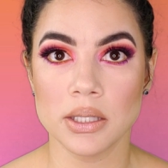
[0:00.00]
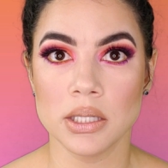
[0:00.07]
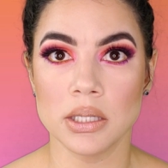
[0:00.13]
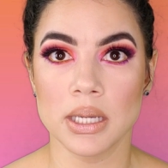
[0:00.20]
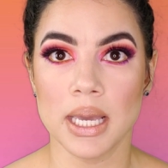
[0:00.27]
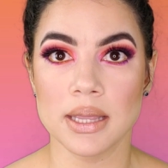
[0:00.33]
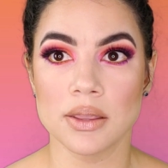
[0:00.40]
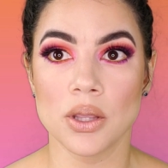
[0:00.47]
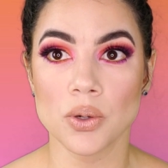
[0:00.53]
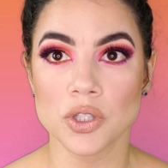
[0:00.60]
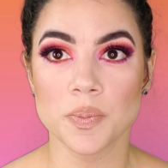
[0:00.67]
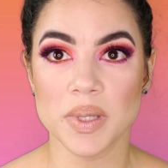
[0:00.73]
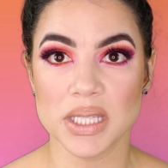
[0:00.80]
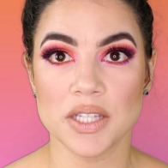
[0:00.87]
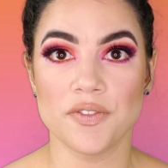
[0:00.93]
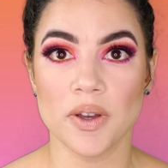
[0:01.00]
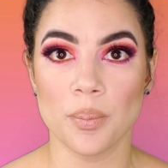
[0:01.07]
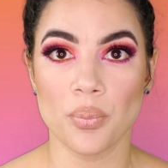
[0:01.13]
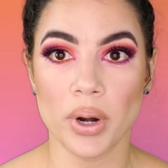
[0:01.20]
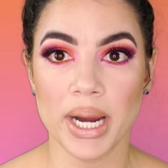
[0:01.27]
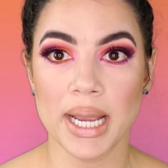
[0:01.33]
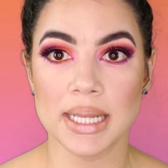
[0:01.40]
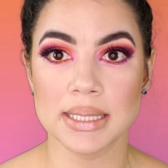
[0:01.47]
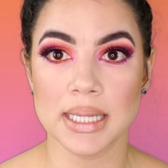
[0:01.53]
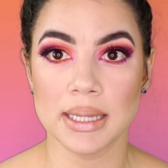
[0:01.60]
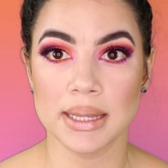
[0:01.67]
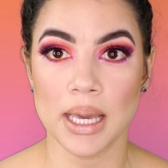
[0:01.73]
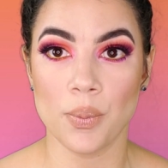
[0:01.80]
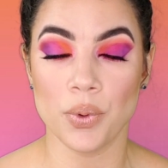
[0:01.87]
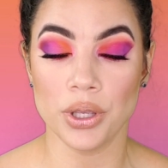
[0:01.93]
to get those specific brands
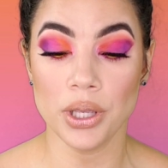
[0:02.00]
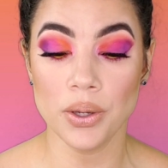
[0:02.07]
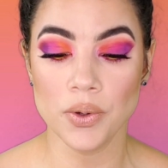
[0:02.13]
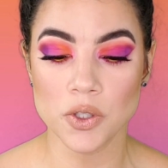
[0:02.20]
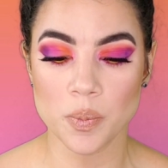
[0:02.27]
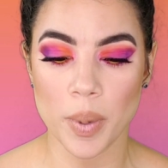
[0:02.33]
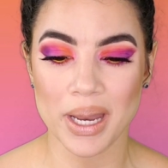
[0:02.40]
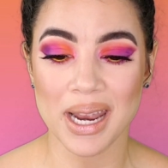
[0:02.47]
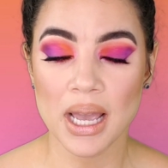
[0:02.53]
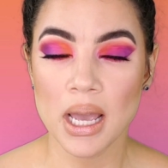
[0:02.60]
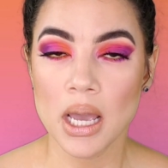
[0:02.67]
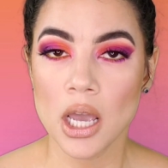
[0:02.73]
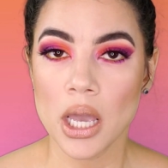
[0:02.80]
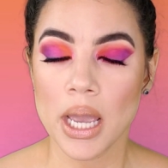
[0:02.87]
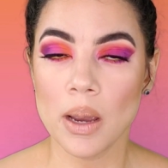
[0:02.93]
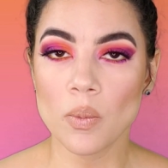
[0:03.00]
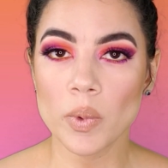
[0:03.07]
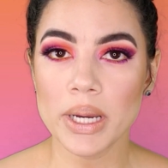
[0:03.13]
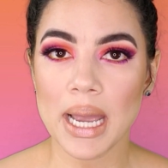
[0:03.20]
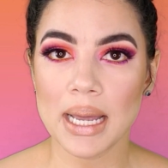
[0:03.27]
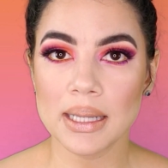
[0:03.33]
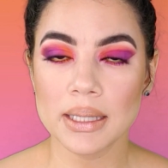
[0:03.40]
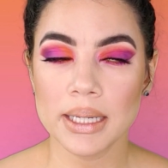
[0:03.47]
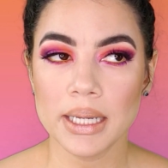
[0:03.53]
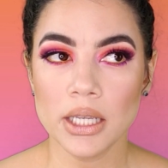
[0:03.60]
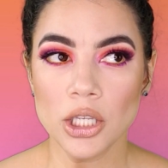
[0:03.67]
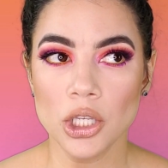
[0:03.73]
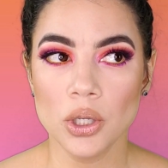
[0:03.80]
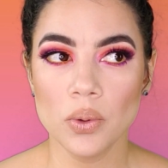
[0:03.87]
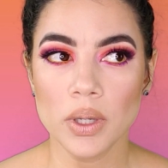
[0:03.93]
that they would use, but in reality,
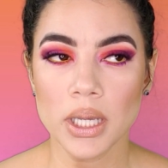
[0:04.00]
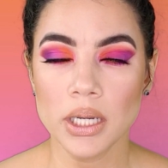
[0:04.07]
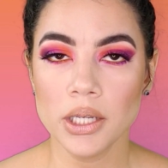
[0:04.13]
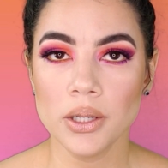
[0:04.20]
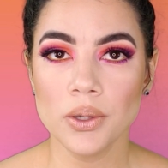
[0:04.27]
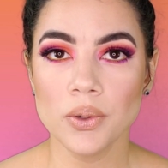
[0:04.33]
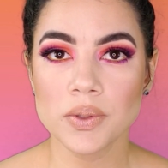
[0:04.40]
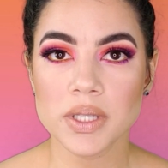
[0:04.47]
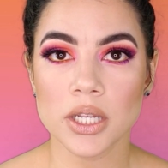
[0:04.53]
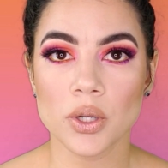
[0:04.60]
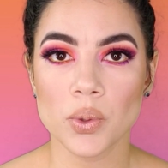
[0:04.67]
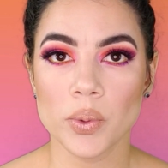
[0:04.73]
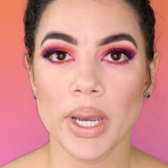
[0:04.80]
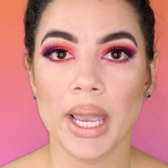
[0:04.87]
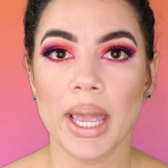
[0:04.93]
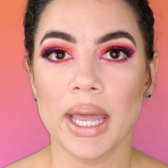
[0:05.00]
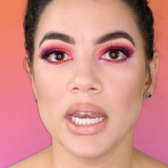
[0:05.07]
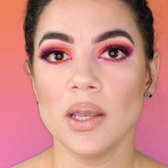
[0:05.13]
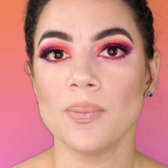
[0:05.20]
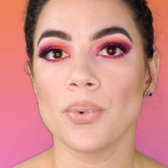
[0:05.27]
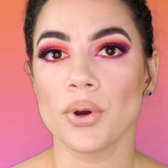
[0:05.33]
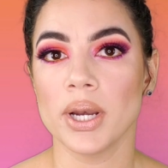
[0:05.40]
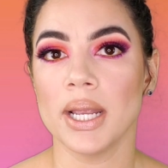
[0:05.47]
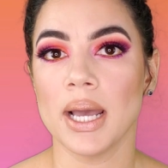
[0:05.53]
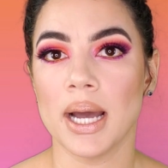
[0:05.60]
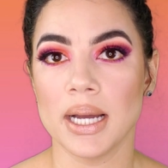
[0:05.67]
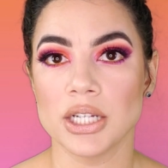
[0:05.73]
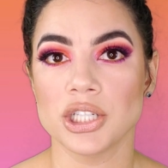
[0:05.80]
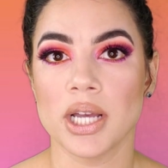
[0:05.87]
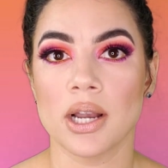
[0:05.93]
you can use and create any pretty
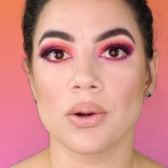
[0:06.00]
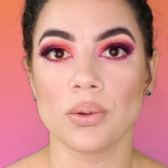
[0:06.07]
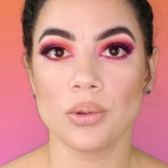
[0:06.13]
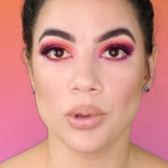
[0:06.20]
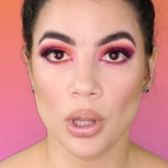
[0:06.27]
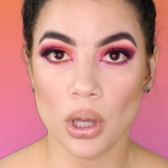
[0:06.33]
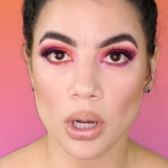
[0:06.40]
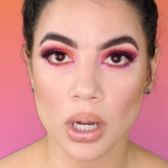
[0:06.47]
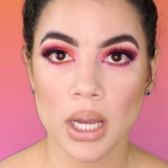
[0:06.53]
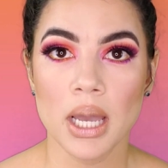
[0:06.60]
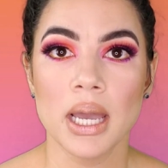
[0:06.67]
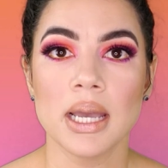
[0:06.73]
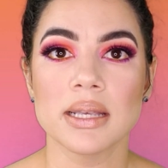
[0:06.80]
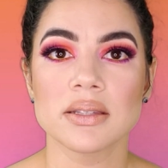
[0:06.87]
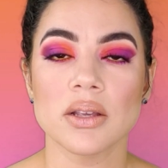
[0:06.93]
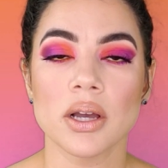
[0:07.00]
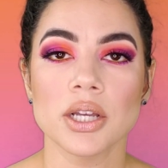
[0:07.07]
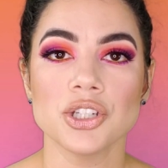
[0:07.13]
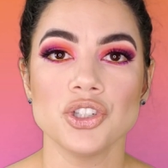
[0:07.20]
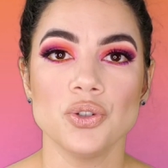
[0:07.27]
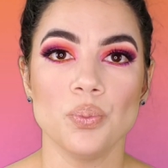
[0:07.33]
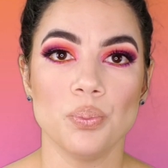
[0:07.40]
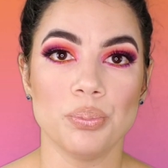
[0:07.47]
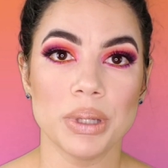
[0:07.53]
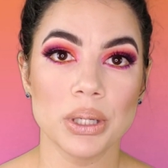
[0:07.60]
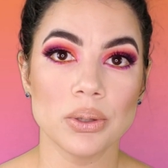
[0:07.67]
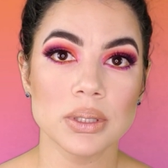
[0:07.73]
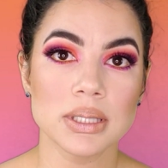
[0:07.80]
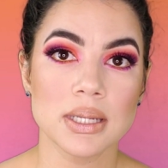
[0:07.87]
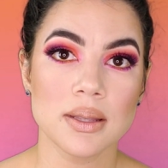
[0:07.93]
eyeshadow look as long as you
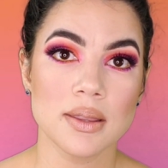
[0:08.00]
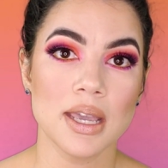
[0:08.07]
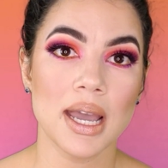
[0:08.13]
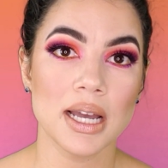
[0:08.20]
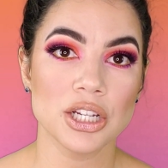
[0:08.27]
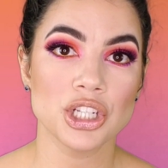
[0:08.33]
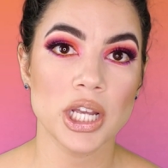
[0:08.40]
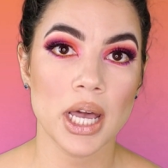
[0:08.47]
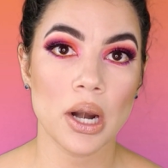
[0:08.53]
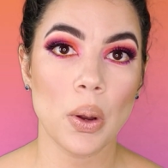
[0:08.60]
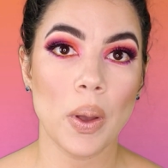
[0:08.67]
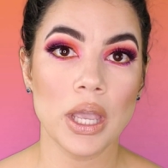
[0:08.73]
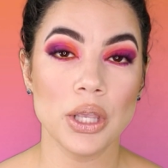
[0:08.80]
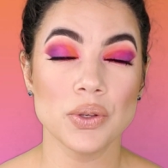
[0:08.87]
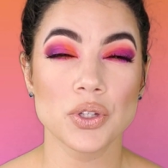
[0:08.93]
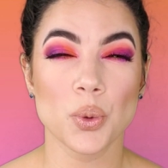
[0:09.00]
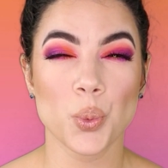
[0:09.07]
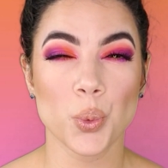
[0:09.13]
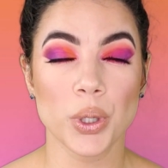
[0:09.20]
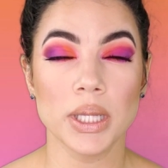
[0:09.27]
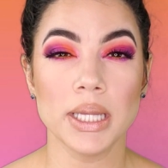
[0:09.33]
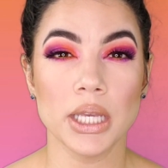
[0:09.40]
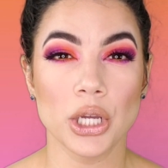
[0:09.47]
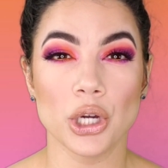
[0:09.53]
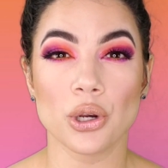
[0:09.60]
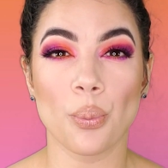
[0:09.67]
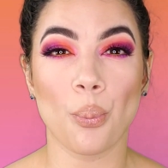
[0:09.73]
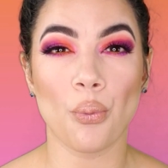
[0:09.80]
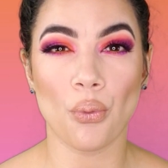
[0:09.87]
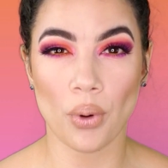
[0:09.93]
build the eyeshadow and use a really
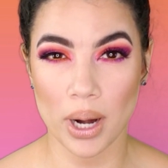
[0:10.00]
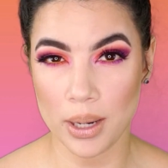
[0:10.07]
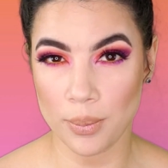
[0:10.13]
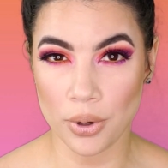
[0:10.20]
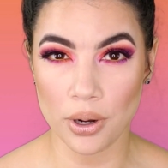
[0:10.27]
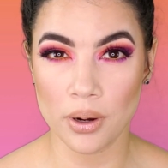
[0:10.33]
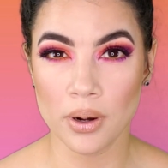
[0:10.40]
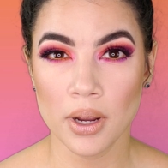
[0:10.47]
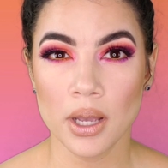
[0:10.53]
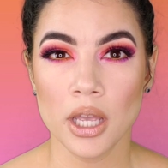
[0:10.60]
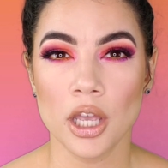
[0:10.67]
good primer.